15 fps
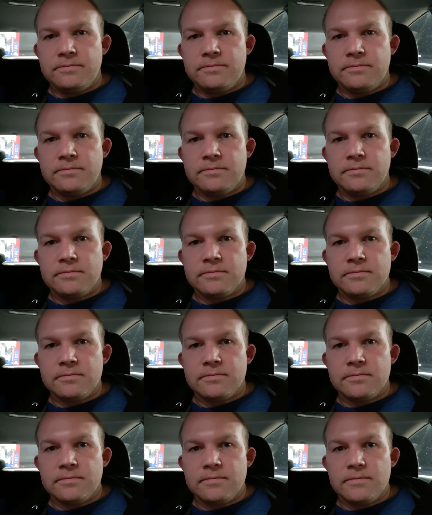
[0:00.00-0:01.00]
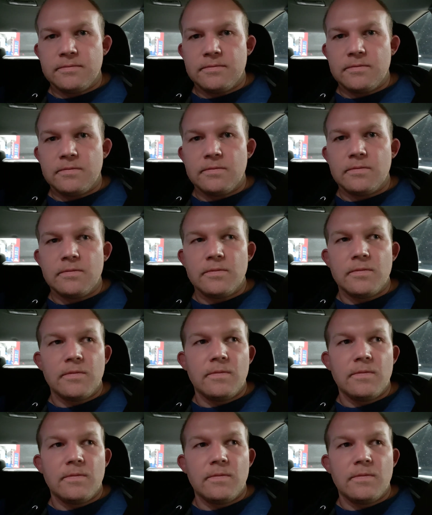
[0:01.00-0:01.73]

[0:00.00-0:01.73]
[no speech]